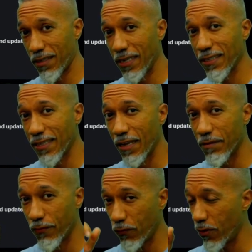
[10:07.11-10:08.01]
I said
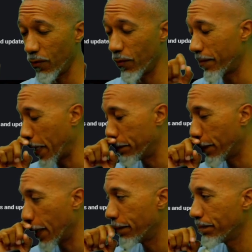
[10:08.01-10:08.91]
that before in one of my
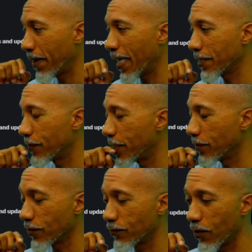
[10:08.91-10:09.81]
past
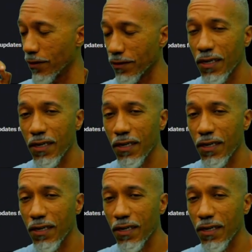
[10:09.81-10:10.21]
videos, as far as